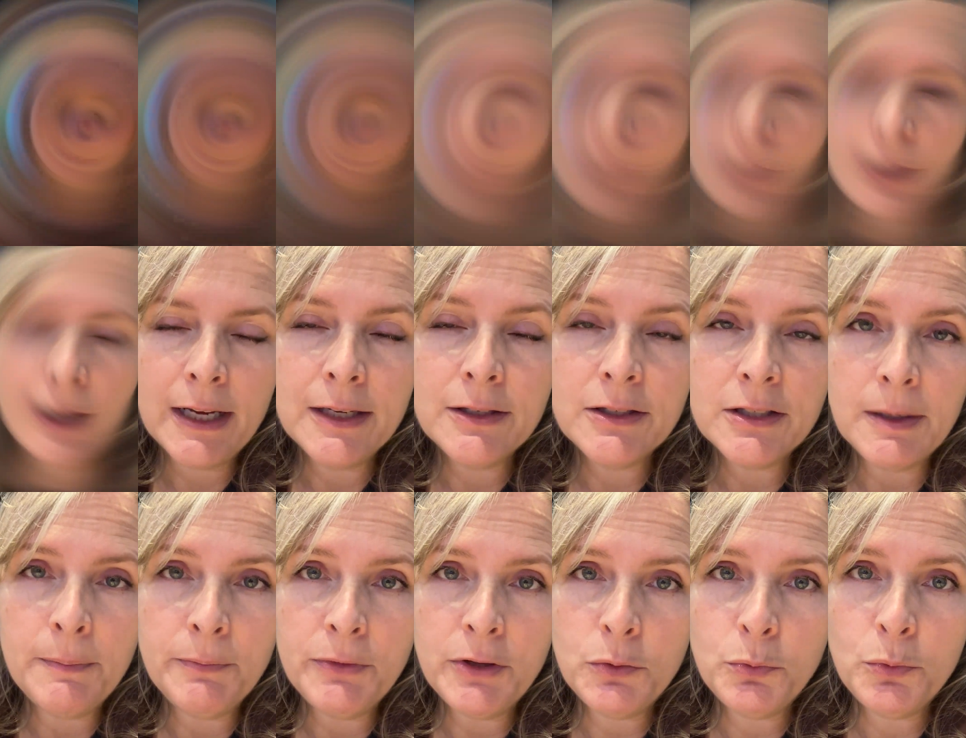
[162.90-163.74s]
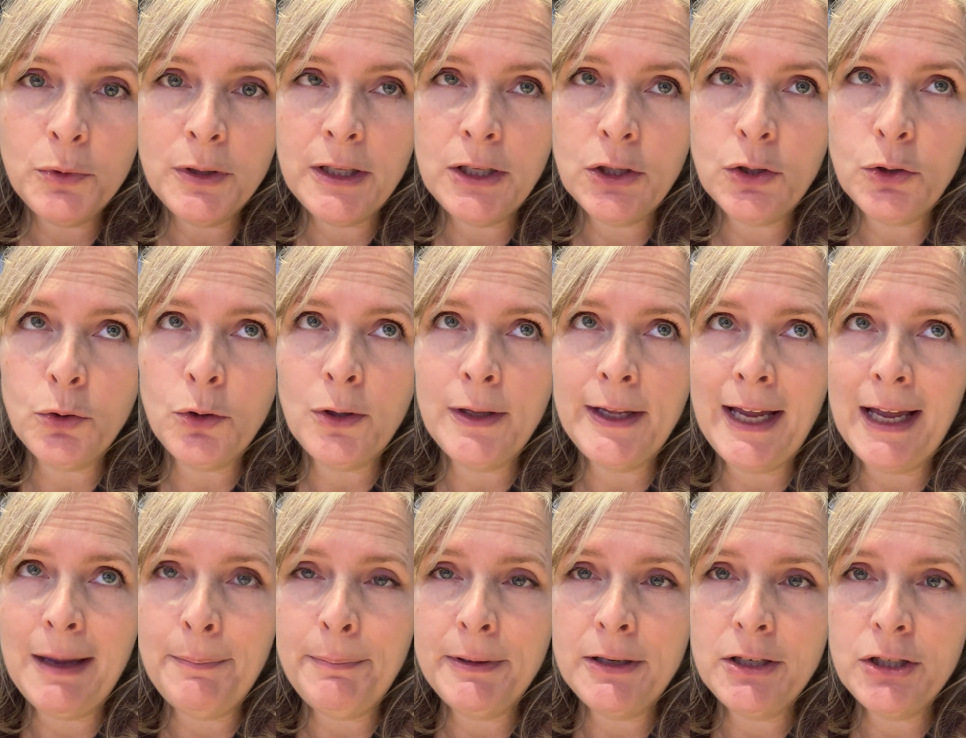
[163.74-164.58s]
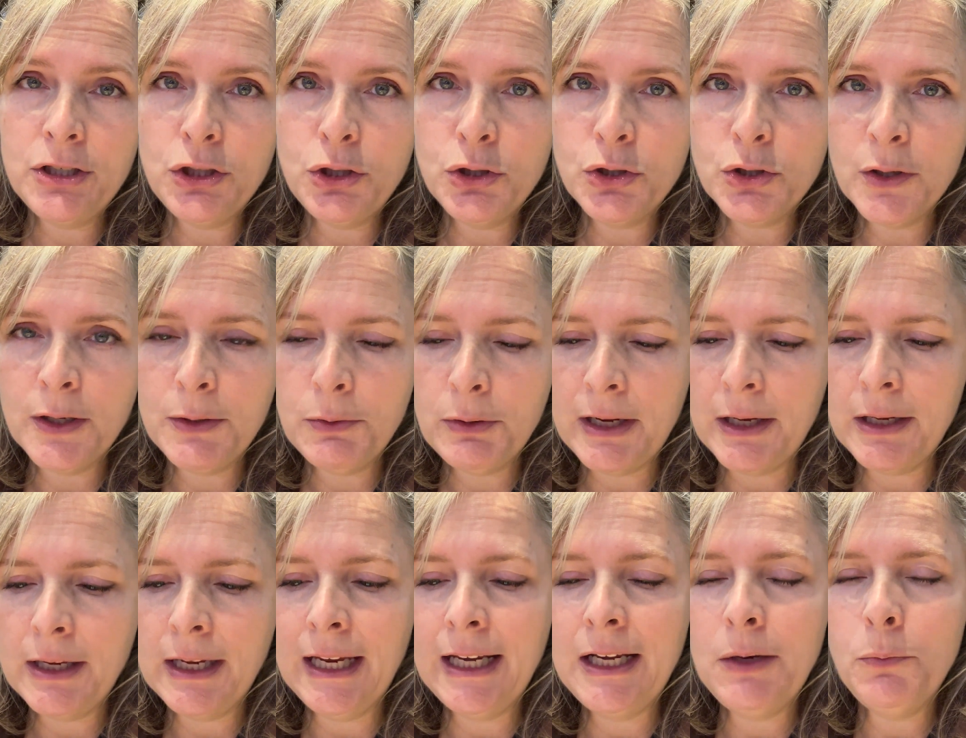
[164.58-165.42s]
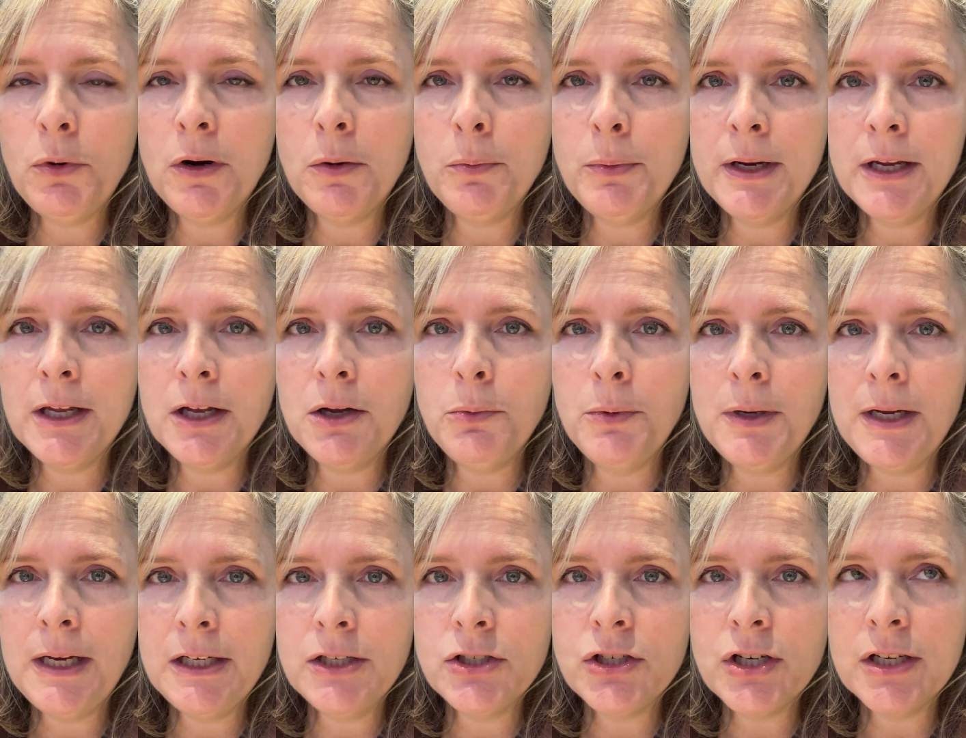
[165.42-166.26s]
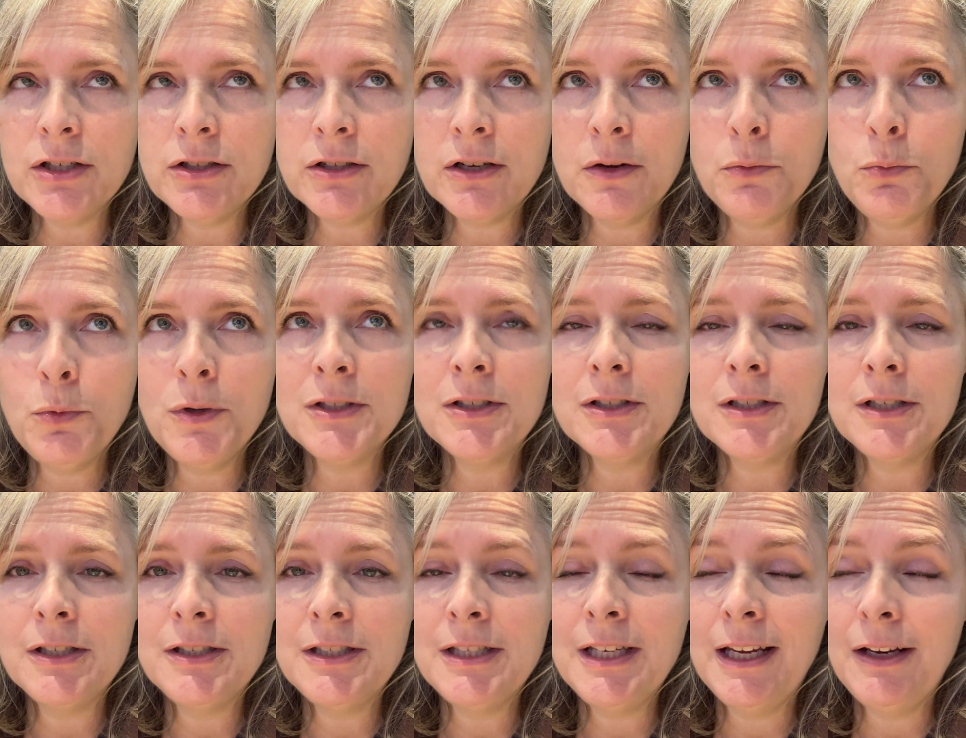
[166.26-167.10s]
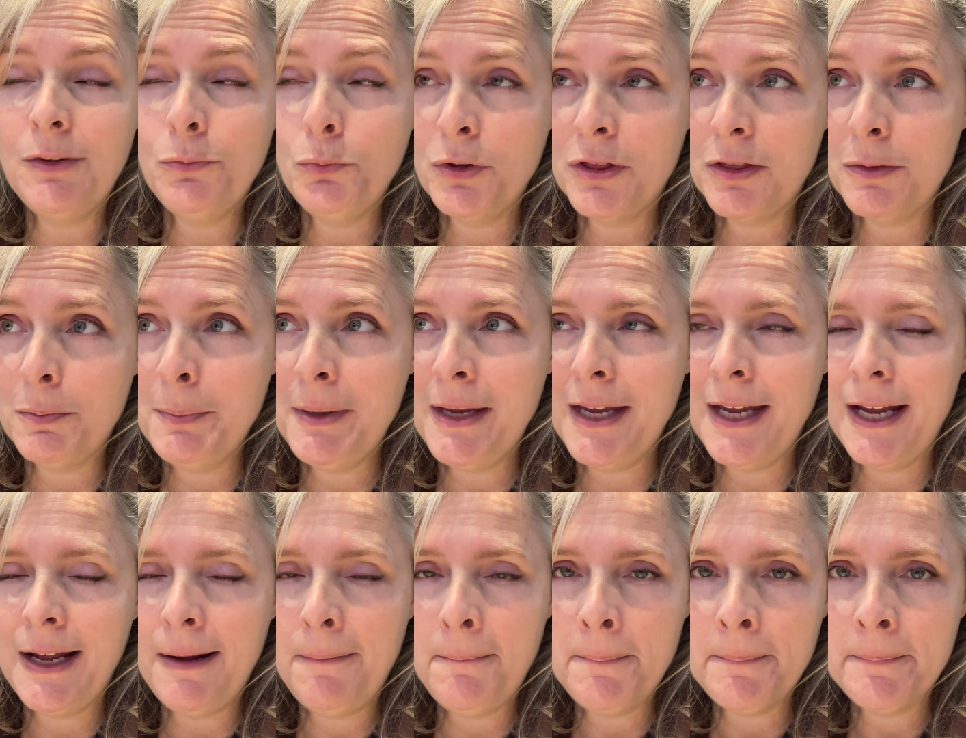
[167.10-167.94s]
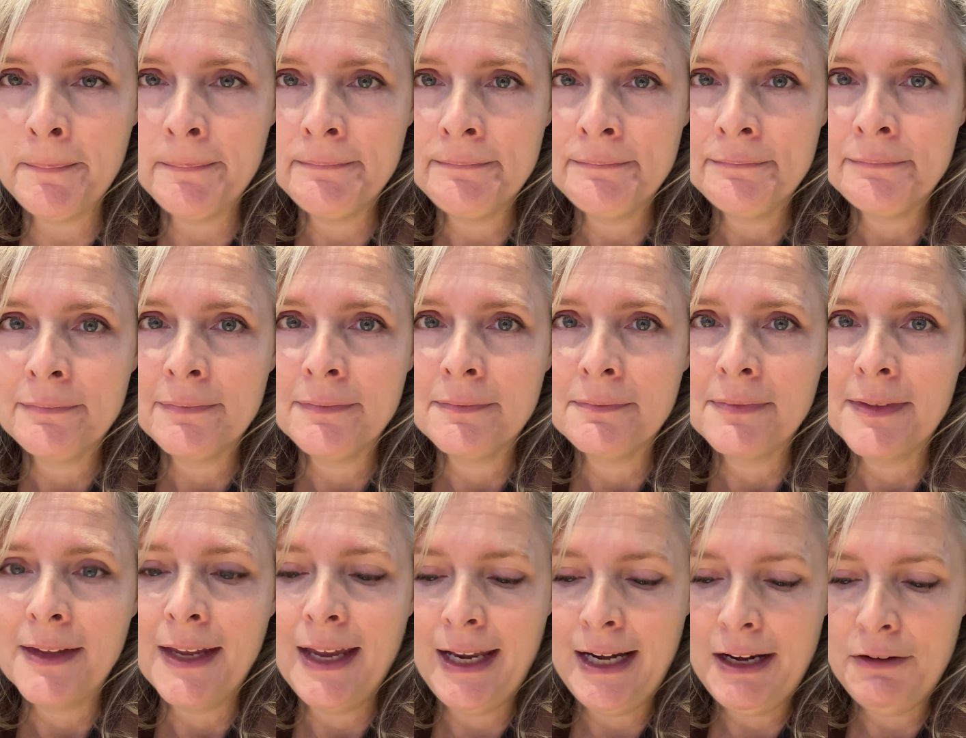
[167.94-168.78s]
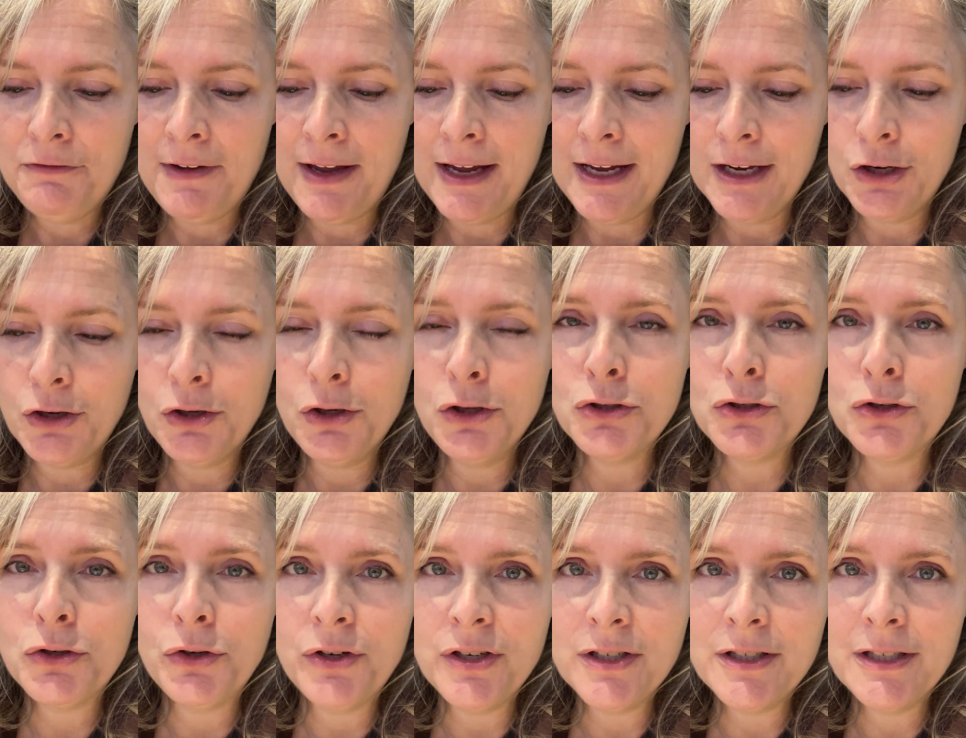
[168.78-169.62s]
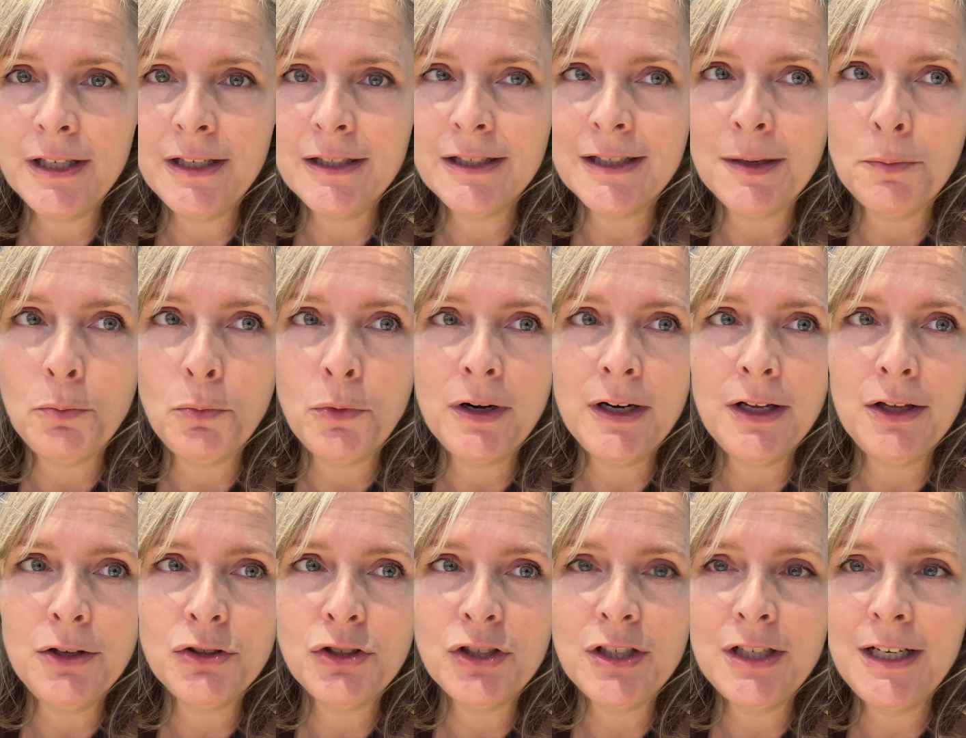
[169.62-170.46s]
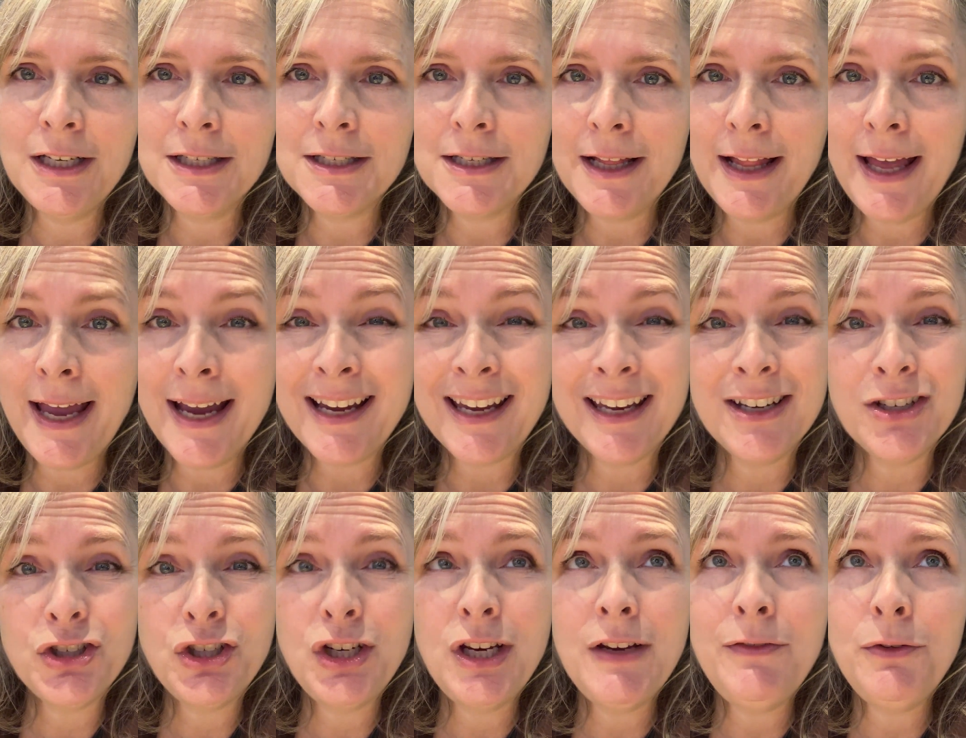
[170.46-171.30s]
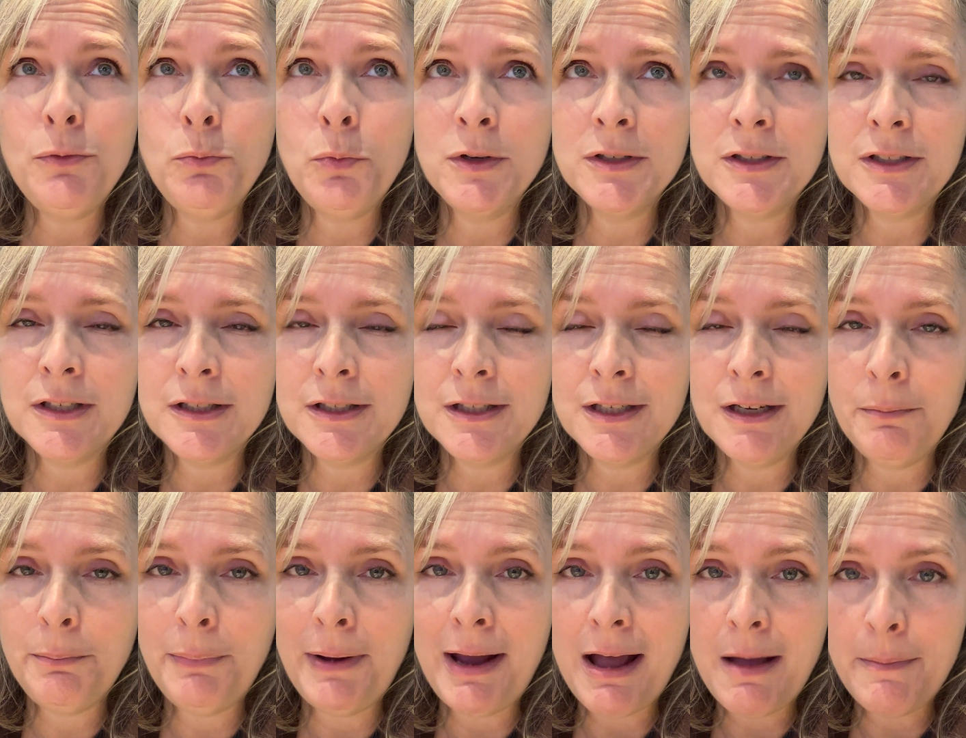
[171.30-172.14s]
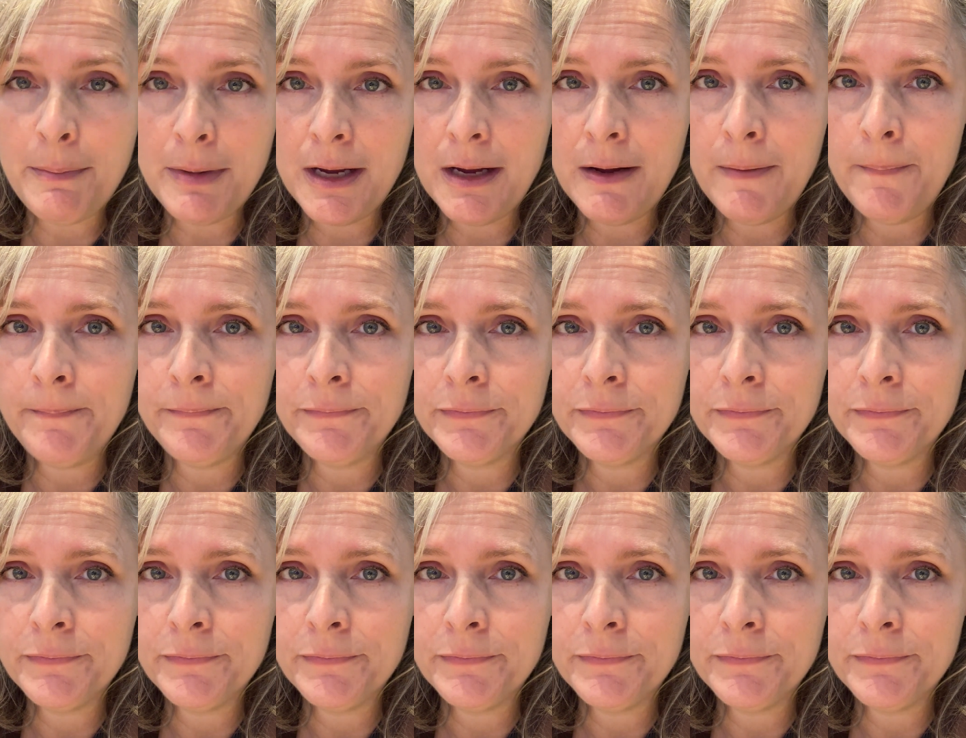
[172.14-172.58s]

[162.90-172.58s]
Okay, something really cool happened. Usually, anywhere we go, we, Jessica wants to sit with me and if I encourage her to sit somewhere else, she doesn't like it. She even wants to sit by me